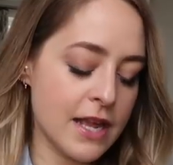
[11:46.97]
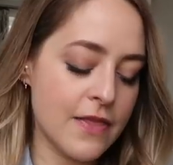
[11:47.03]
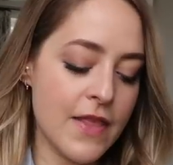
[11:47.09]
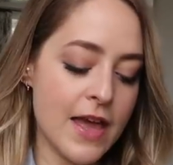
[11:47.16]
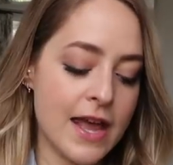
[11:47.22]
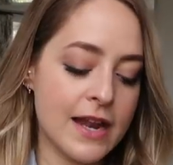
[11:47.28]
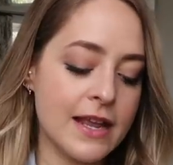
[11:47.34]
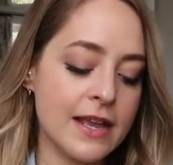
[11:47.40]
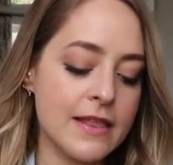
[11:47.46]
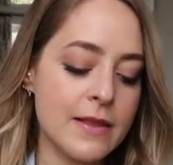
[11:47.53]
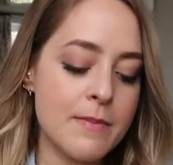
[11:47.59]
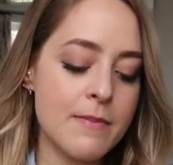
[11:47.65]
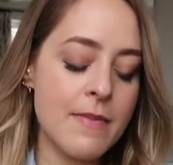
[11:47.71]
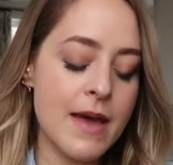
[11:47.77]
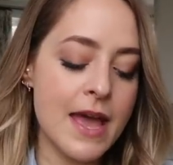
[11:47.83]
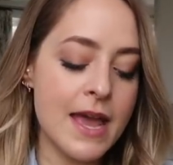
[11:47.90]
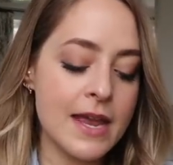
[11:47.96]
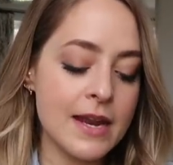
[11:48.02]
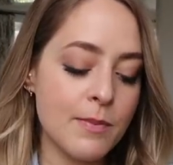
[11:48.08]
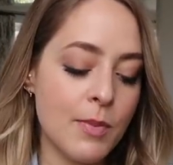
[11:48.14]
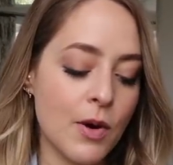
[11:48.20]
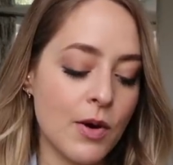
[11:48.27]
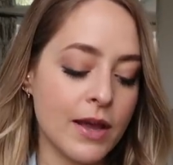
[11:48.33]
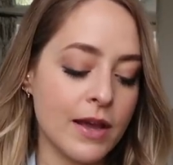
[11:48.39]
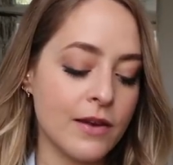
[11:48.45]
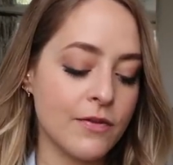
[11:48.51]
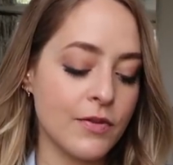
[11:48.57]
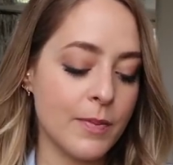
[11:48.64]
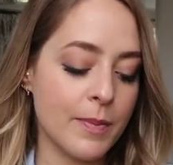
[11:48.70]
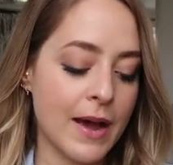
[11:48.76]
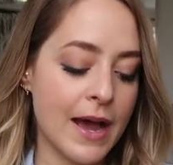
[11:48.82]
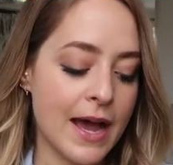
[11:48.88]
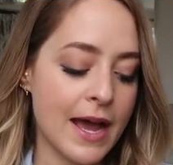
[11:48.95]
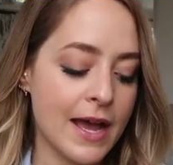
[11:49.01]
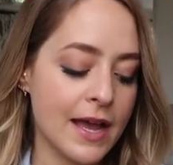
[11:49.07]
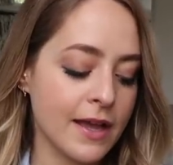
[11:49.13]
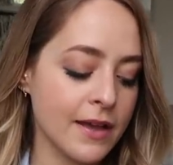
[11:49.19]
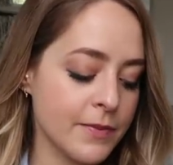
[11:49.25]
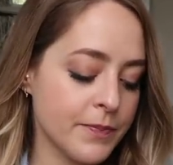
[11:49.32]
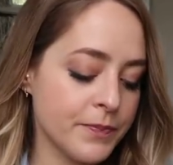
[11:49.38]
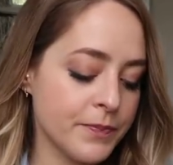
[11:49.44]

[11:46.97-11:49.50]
And then in the main pocket of the bag,